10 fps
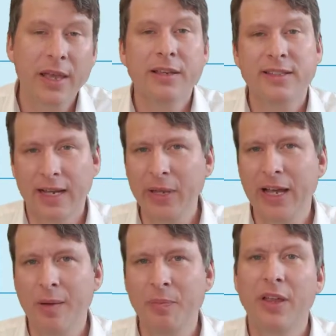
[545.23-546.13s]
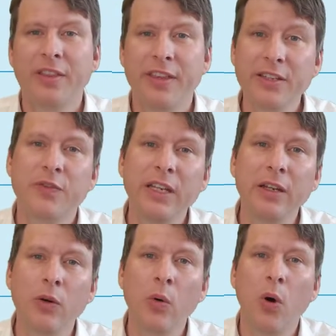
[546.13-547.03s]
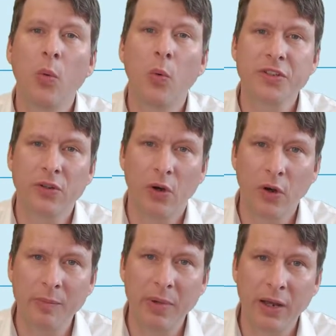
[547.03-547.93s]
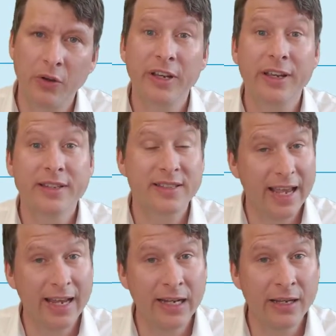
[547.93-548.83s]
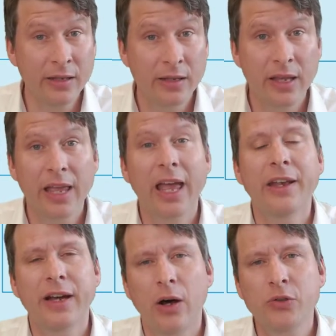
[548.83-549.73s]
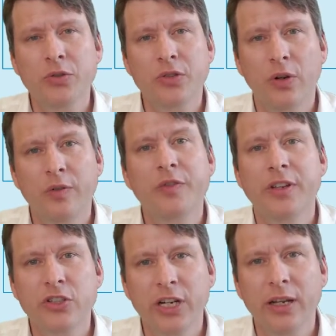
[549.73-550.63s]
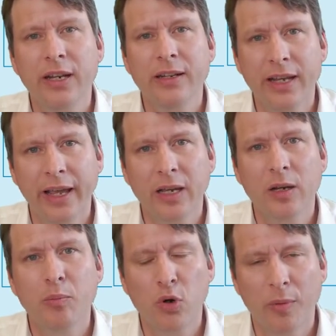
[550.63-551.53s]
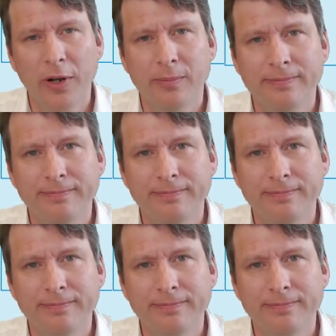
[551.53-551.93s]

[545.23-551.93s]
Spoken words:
Summing up, this video was all about scaling and how to solve the chicken and egg problem.